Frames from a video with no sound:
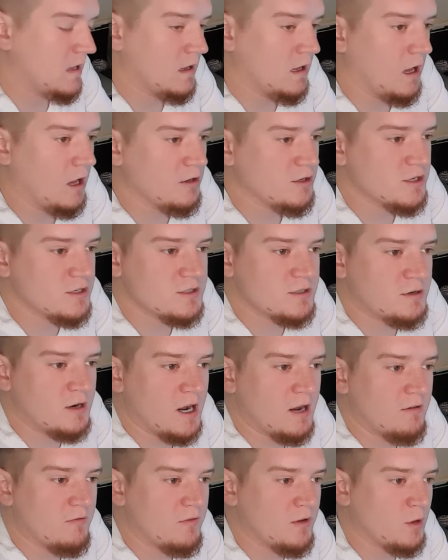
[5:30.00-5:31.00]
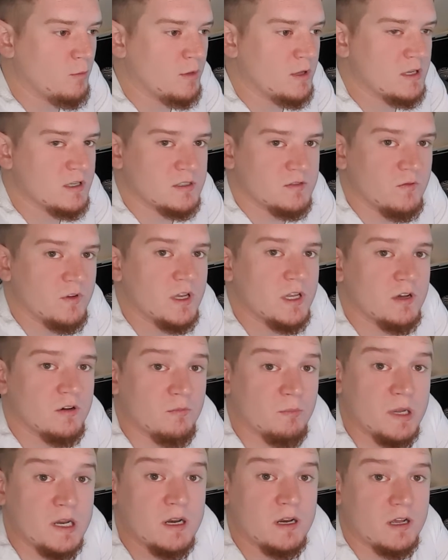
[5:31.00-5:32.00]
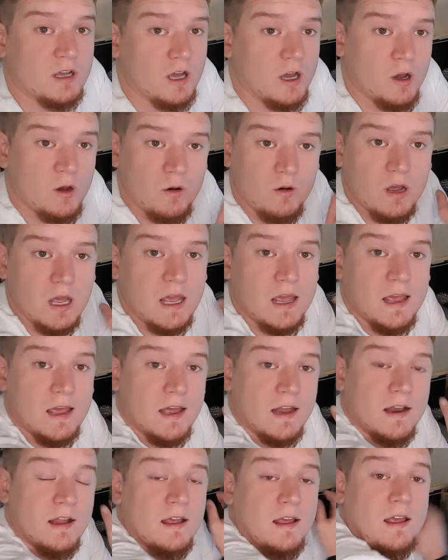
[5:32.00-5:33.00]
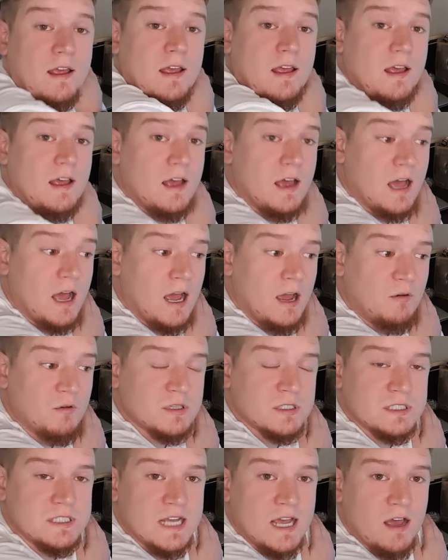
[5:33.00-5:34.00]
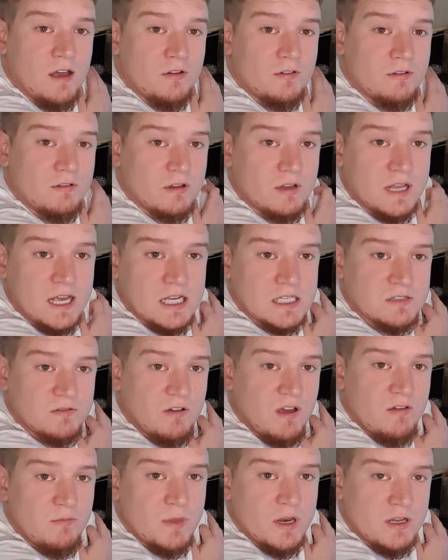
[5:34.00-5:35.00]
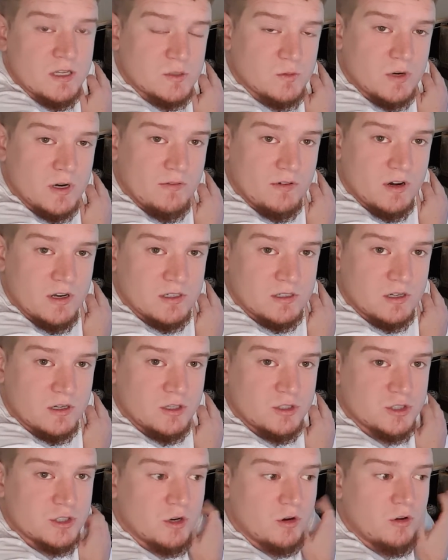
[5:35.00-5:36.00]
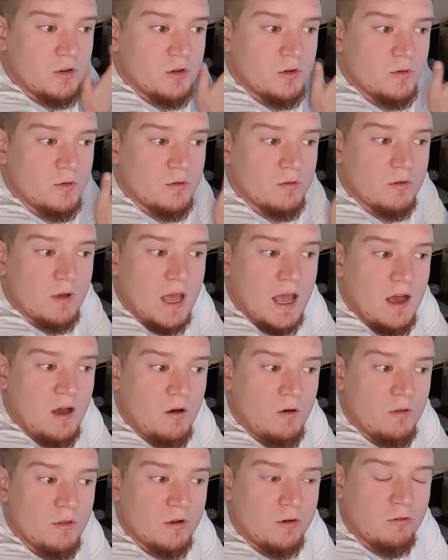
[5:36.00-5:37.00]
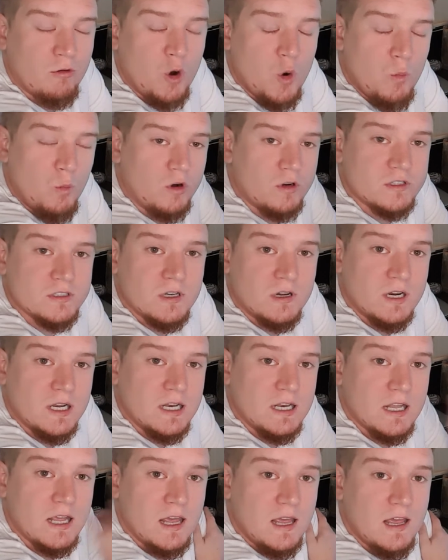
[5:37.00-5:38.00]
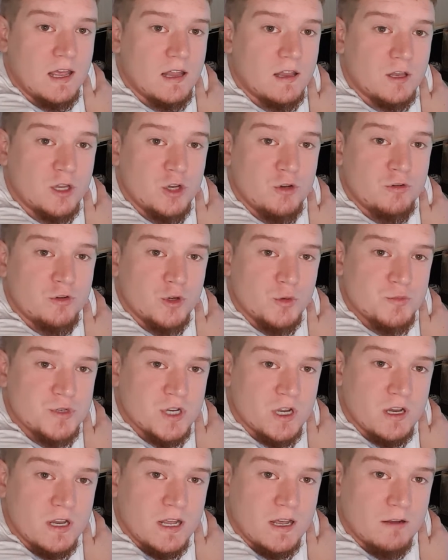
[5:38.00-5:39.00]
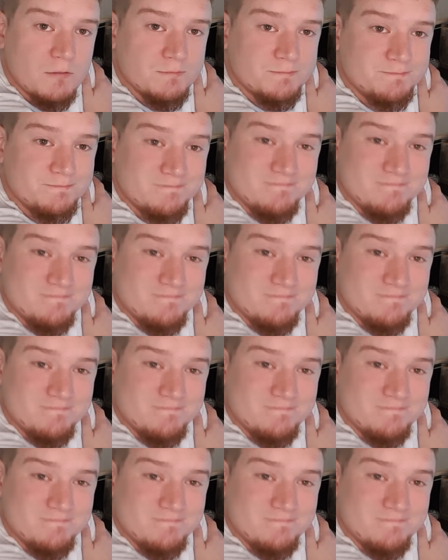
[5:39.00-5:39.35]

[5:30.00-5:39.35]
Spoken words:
I just tried filming this video a minute ago, and I was down to the last 5 minutes whenever I was going to show you how the Chrome works on it, and YouTube shut down.